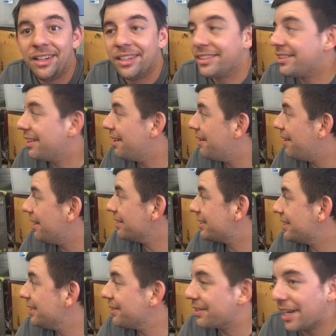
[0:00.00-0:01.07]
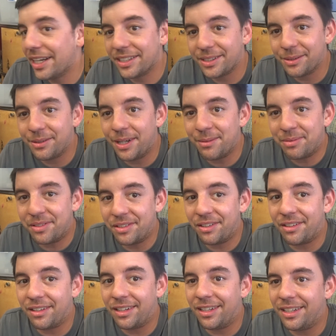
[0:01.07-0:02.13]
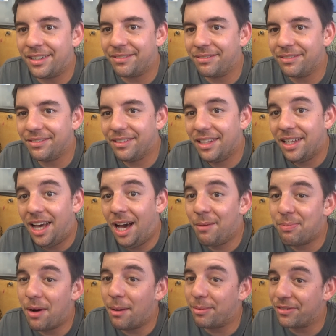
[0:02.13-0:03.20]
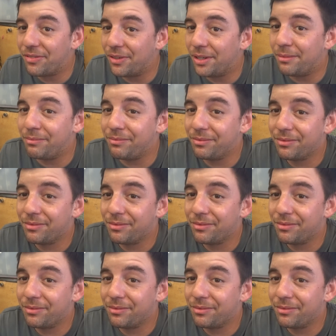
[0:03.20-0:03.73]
So I'll see you guys at Webster. Uh, I'll probably film.